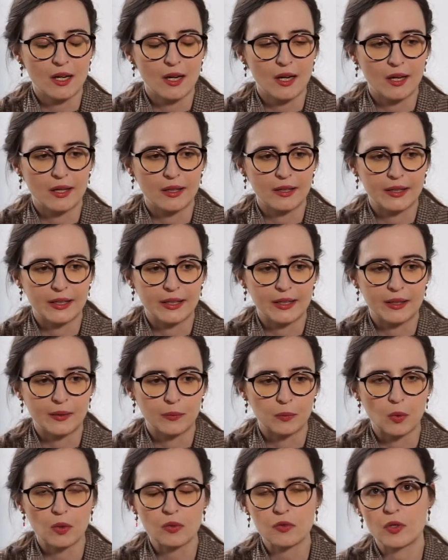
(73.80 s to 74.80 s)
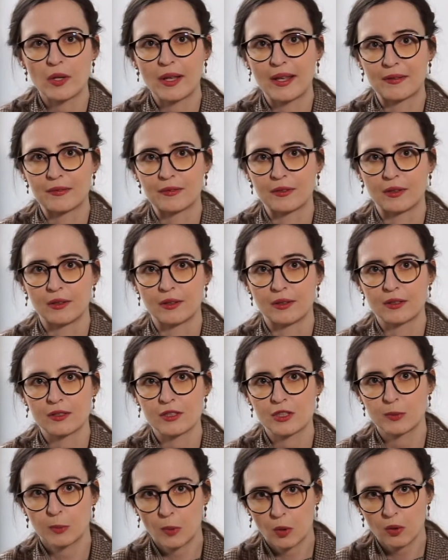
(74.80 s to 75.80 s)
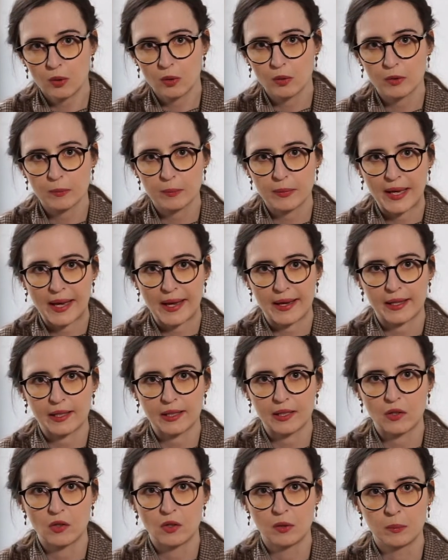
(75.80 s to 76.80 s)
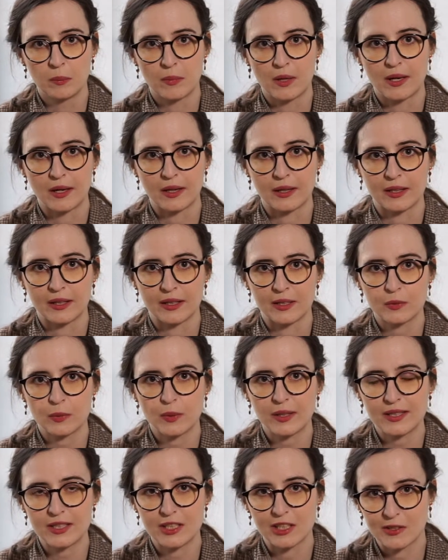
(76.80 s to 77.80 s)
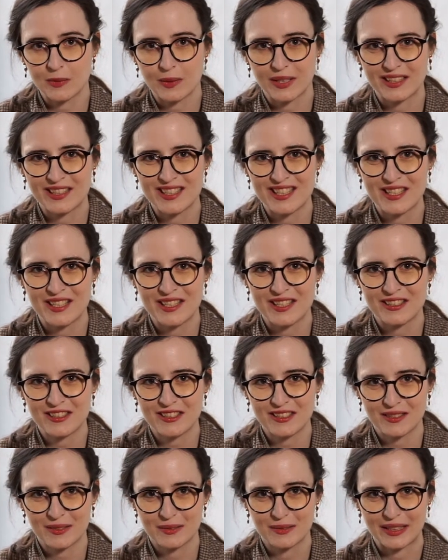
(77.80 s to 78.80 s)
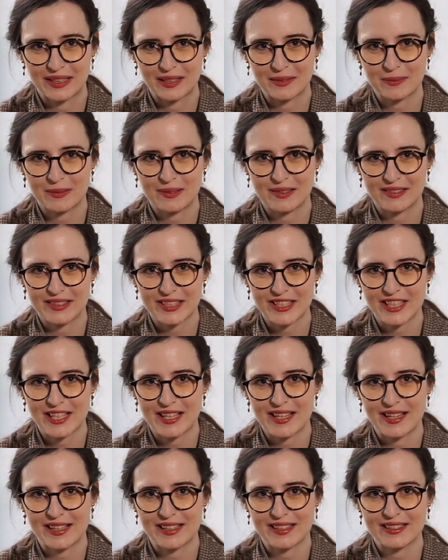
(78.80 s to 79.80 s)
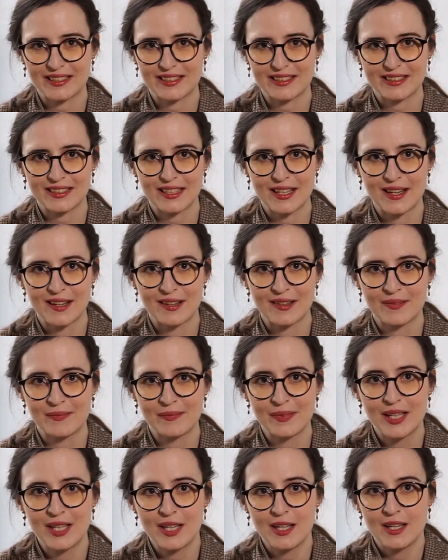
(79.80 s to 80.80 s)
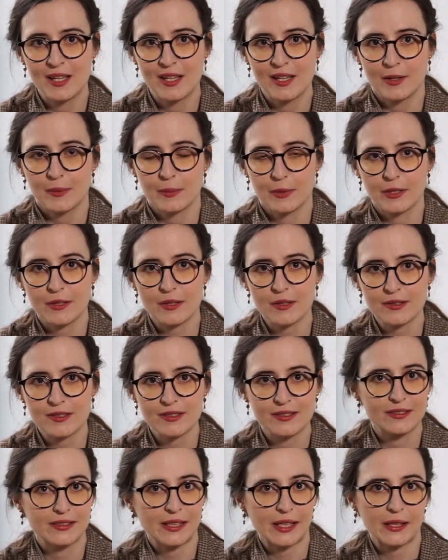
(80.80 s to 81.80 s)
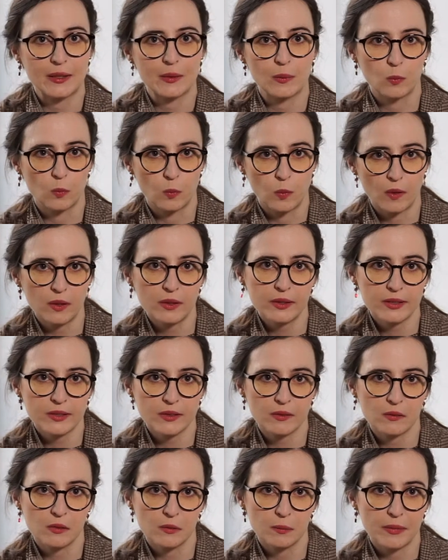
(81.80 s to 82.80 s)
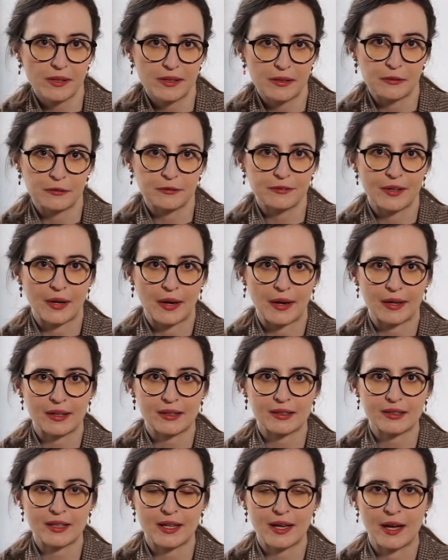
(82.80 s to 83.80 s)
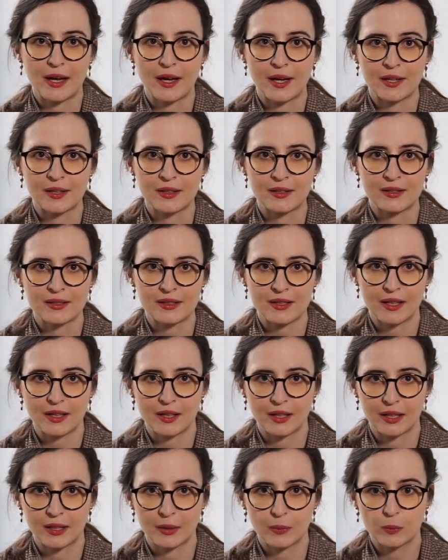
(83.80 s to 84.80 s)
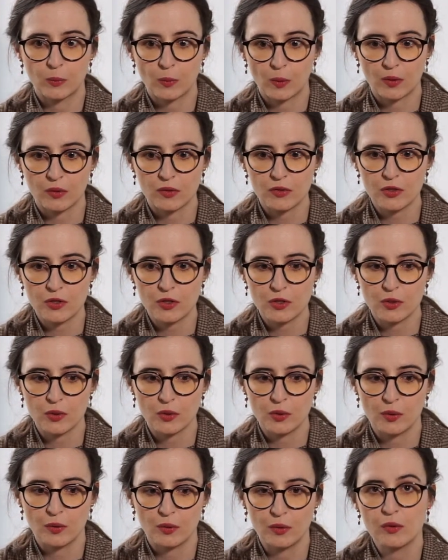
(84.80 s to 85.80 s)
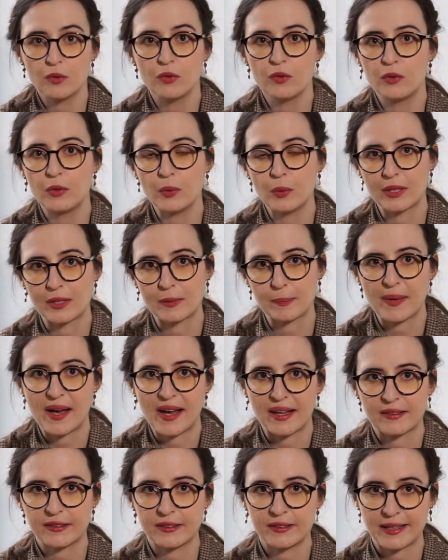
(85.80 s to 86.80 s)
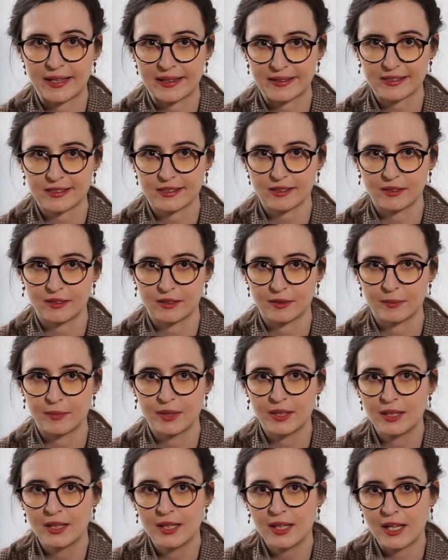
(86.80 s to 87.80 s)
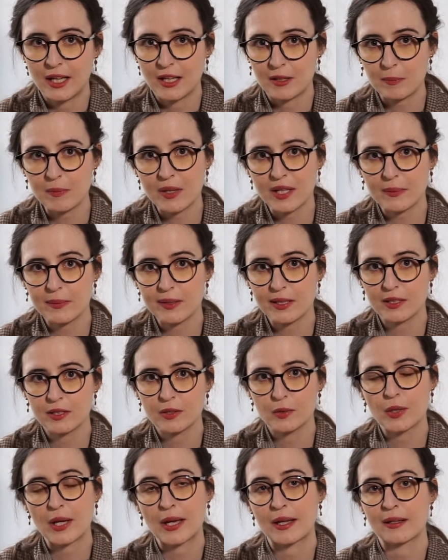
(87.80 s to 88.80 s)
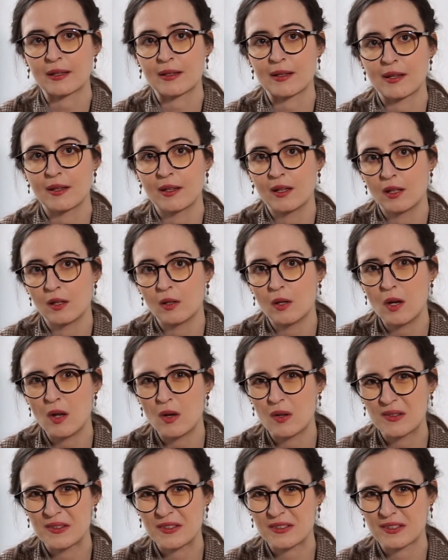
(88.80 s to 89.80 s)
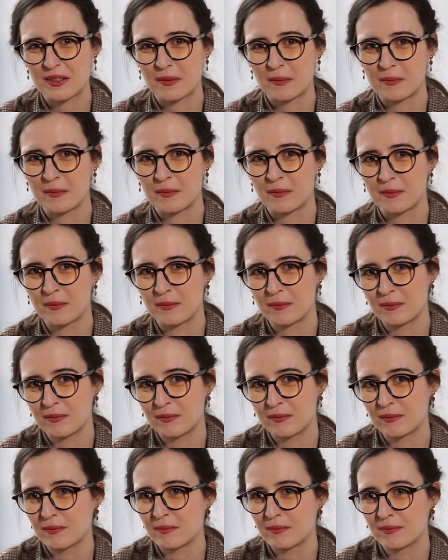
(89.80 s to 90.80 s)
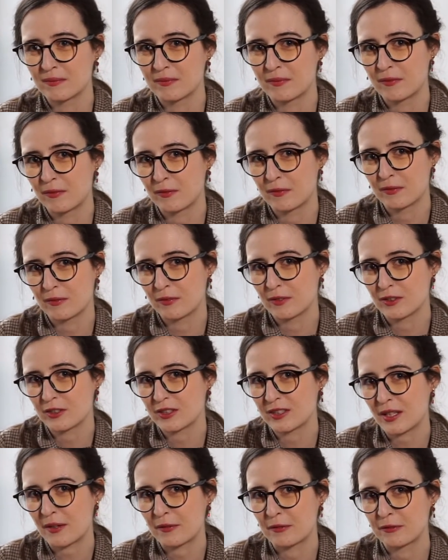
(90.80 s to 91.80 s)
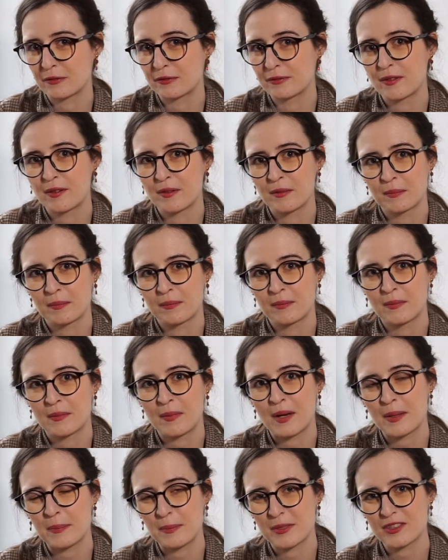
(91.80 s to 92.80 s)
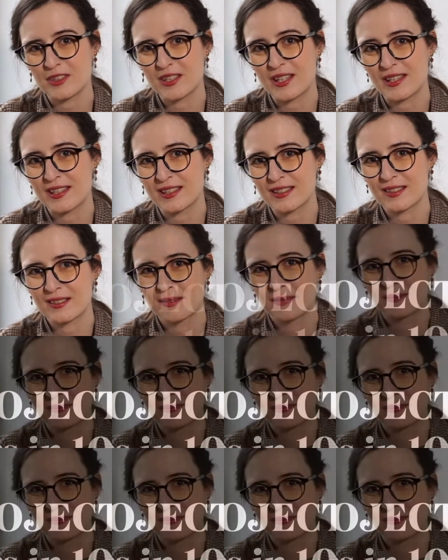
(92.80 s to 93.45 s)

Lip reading: I want to have a small look back on my 2020 sewing projects, because they weren't all perfect and I want to do it better next time, and maybe you can learn some stuff from my mistakes.